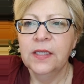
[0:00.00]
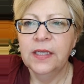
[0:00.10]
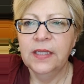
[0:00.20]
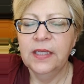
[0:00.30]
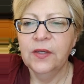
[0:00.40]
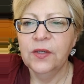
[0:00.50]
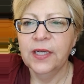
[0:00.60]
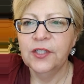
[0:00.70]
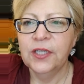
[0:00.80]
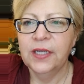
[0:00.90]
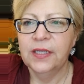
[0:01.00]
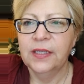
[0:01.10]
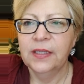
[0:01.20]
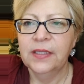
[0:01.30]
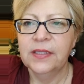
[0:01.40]
In the
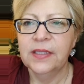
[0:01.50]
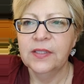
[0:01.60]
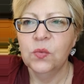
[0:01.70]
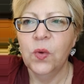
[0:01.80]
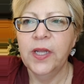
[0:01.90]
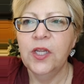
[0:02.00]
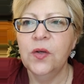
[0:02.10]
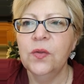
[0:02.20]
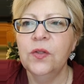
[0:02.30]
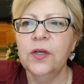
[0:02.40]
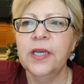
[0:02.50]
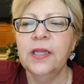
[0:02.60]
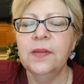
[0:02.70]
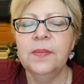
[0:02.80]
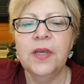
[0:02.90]
introduction, it says, When you look
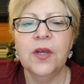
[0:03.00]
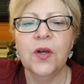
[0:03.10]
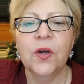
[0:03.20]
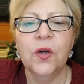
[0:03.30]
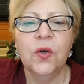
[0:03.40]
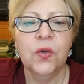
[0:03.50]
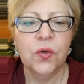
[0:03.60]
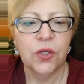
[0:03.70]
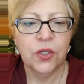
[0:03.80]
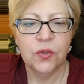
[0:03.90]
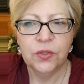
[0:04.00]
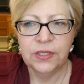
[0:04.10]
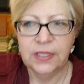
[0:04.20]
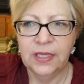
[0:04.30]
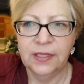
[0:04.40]
in the mirror, who do you
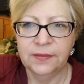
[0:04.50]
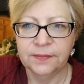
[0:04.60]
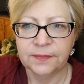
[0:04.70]
see?